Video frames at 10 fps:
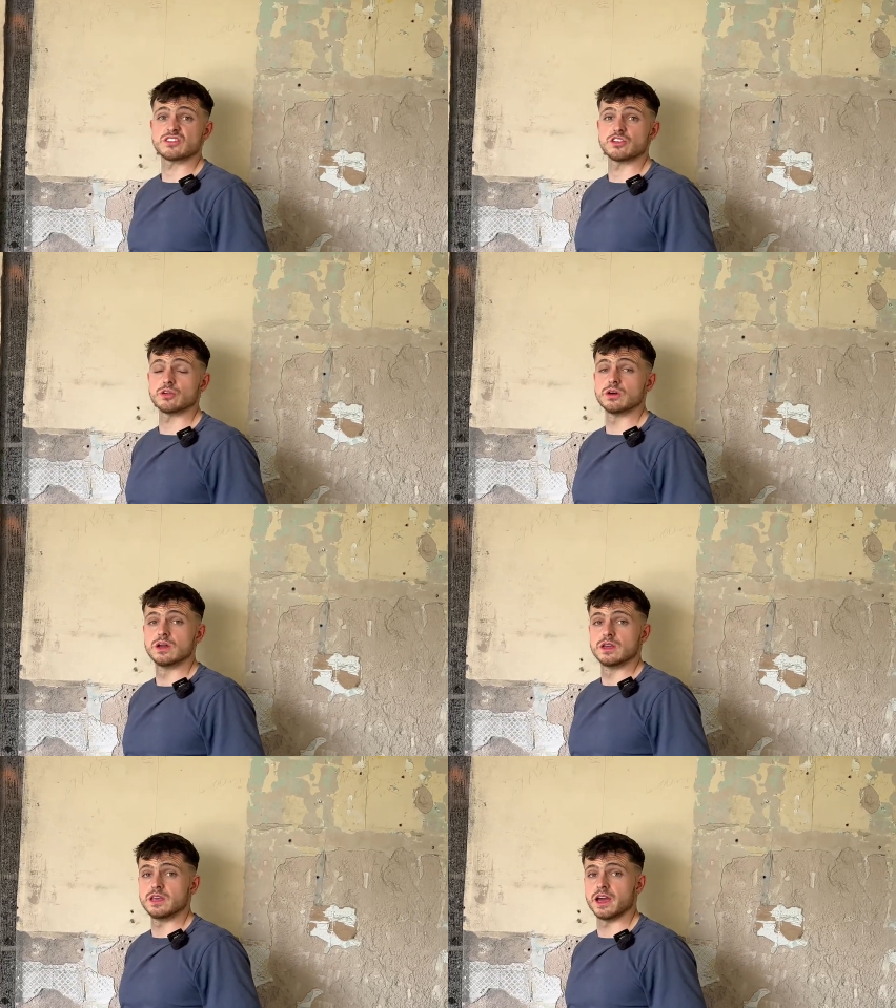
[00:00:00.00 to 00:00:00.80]
So
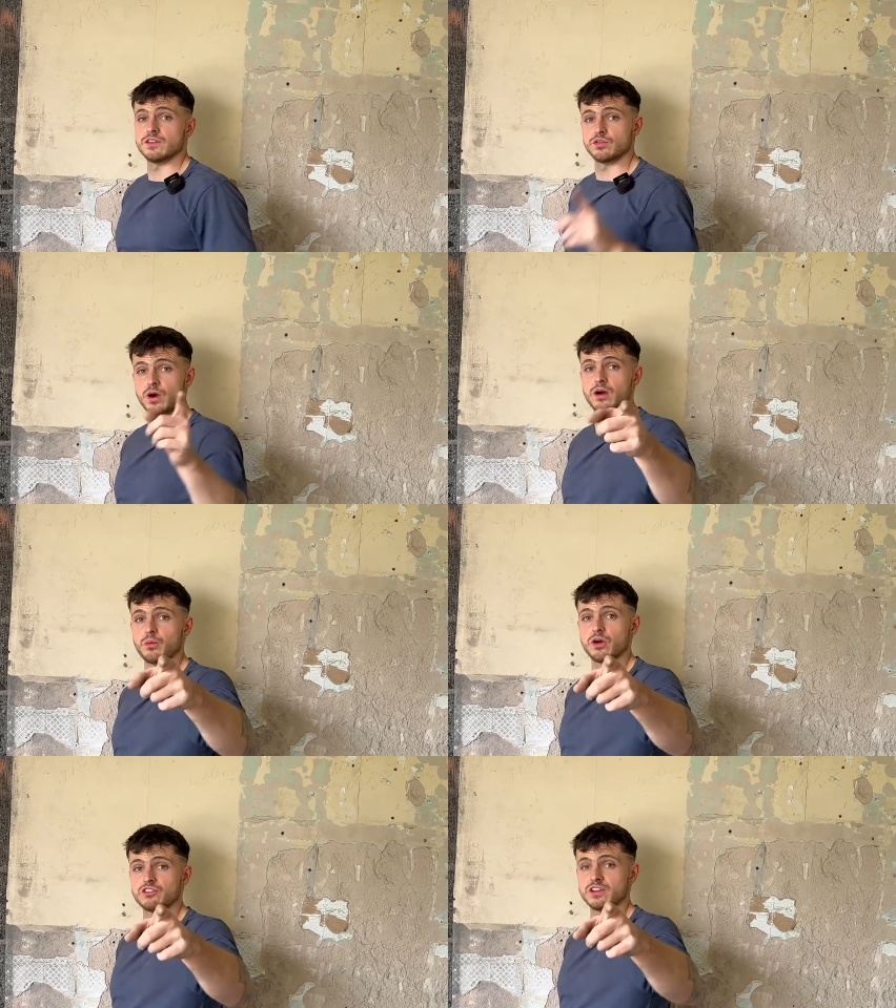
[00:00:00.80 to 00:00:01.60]
yeah, and if you are
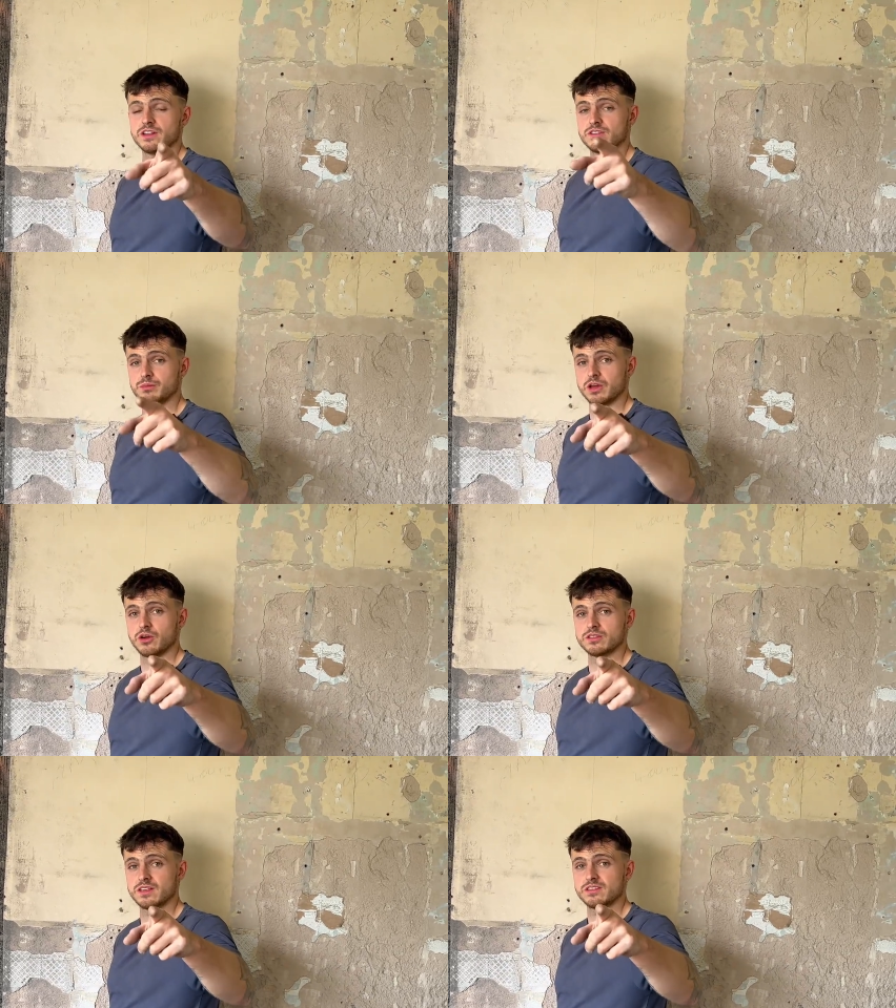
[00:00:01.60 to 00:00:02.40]
watching it, my
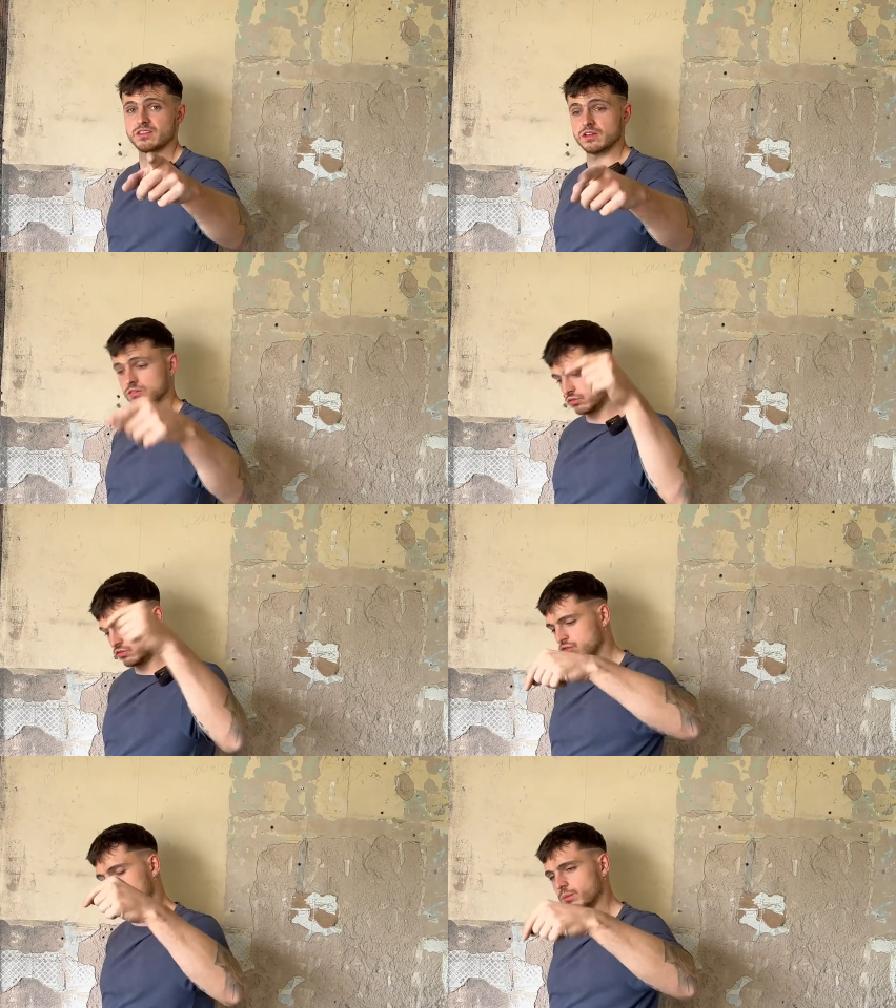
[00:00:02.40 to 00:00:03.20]
content still,
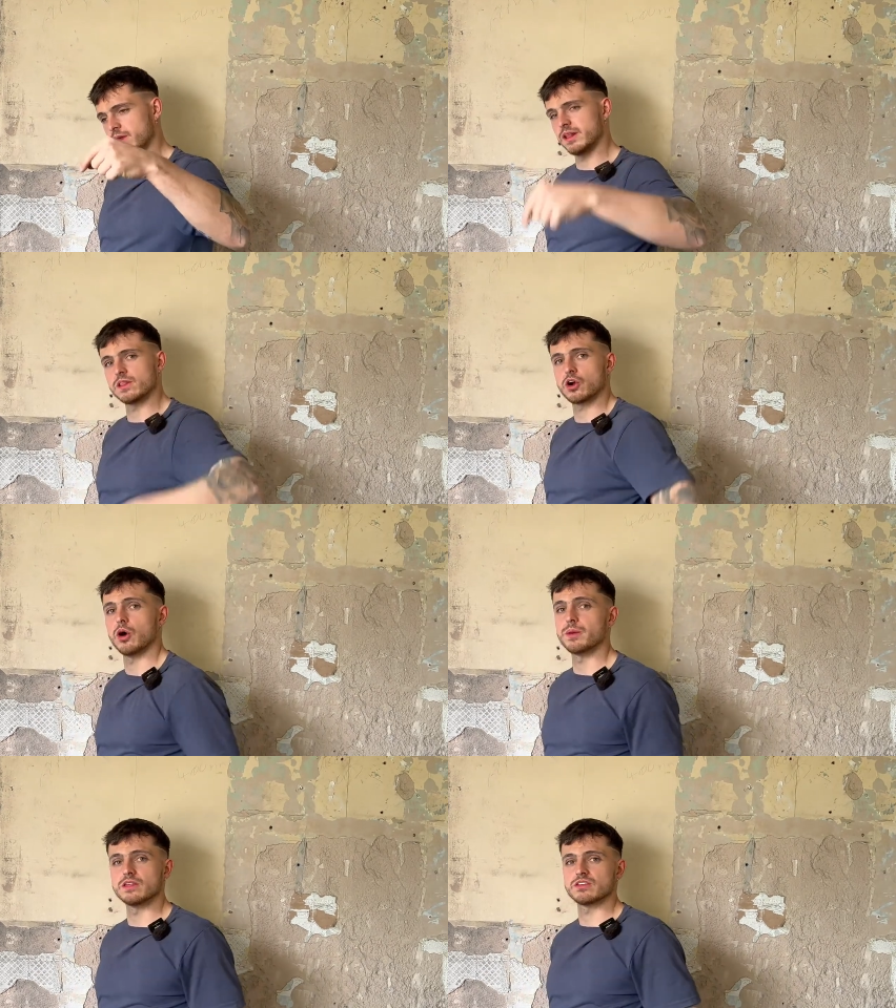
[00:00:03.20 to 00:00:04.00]
drop it in the
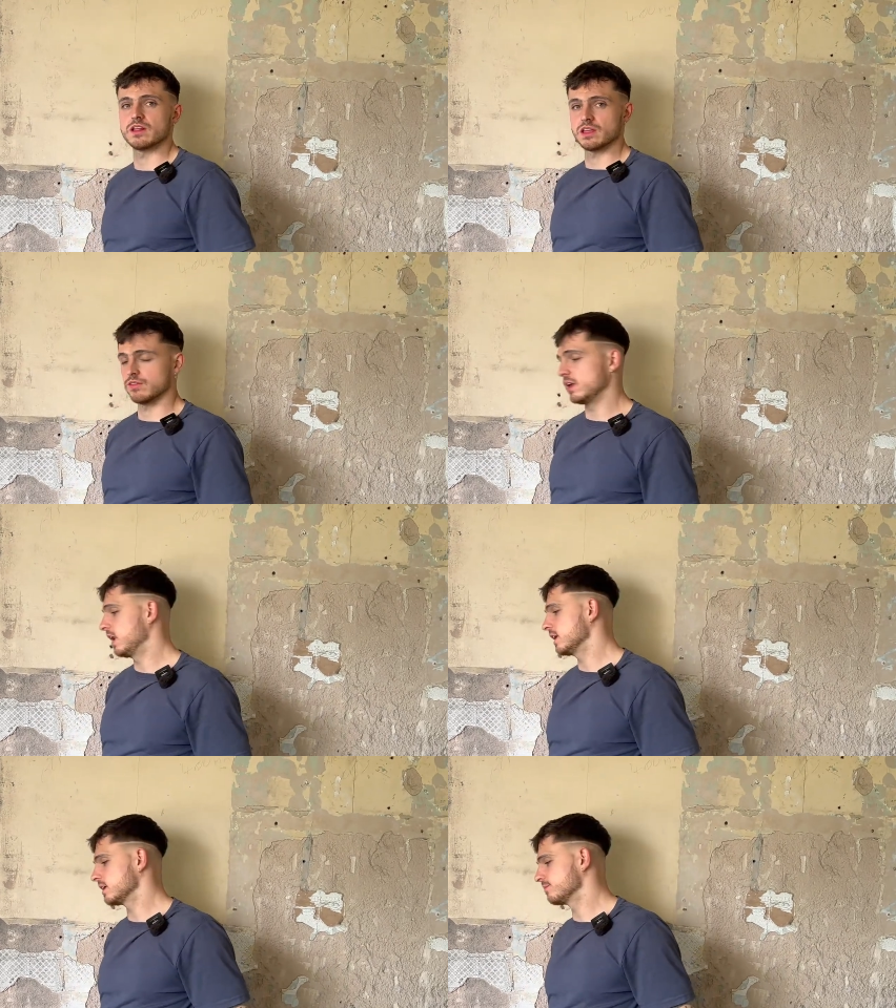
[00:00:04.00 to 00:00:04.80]
comments and I'll give it a
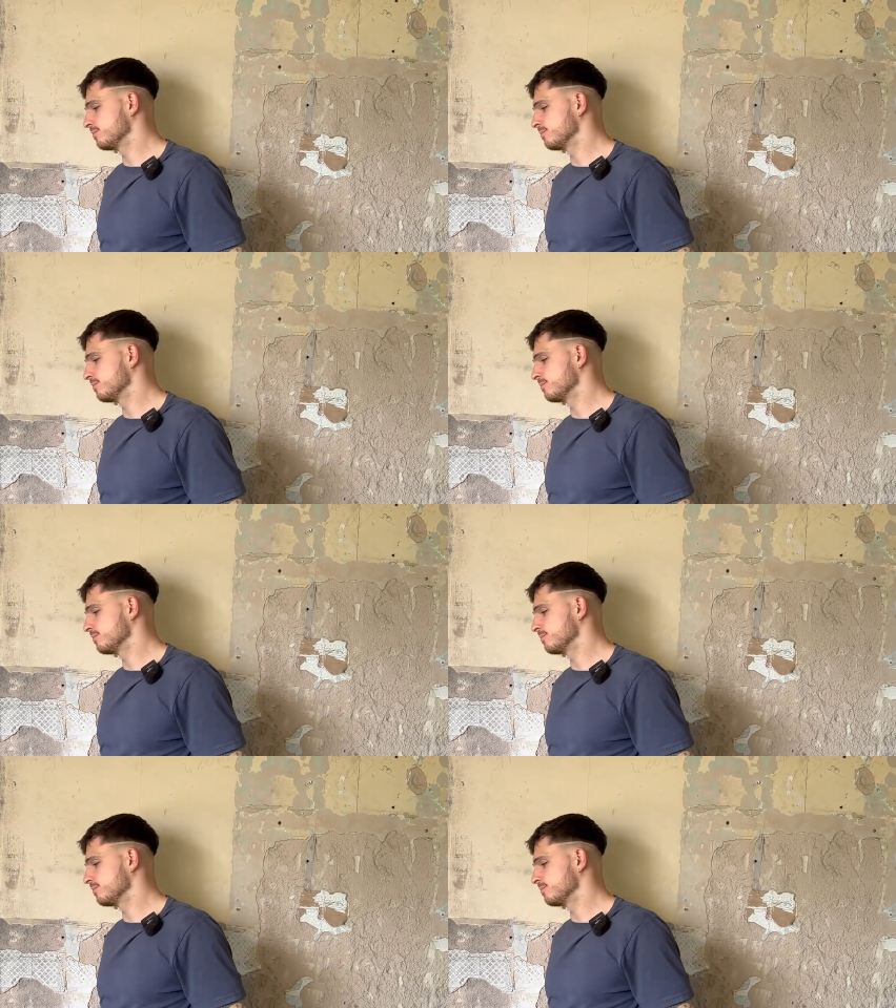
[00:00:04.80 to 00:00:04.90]
like.